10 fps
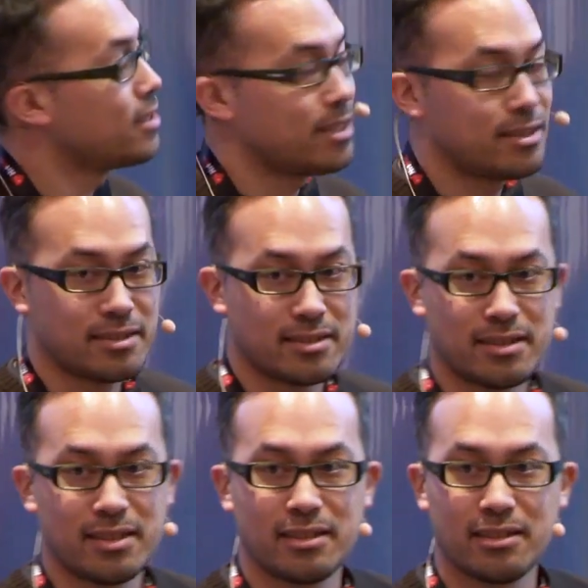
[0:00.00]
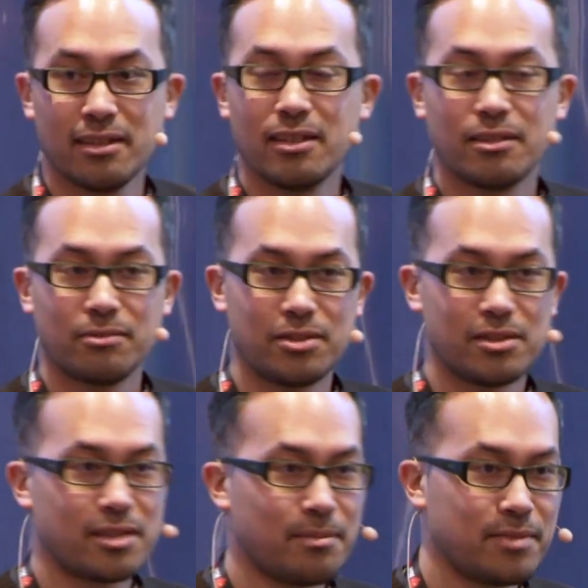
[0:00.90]
get this thing which
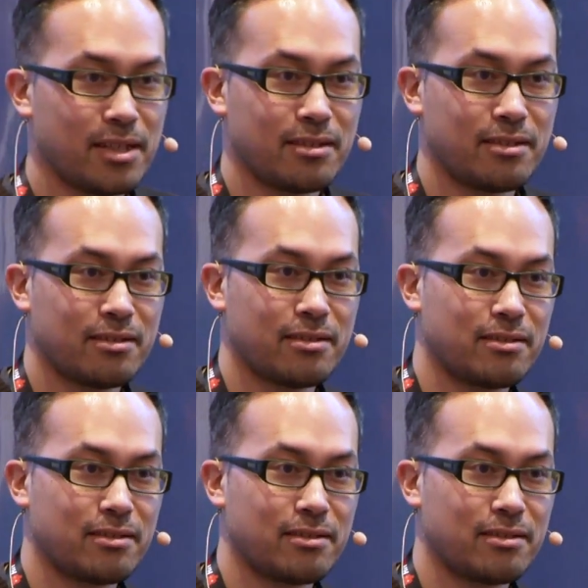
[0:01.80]
is updated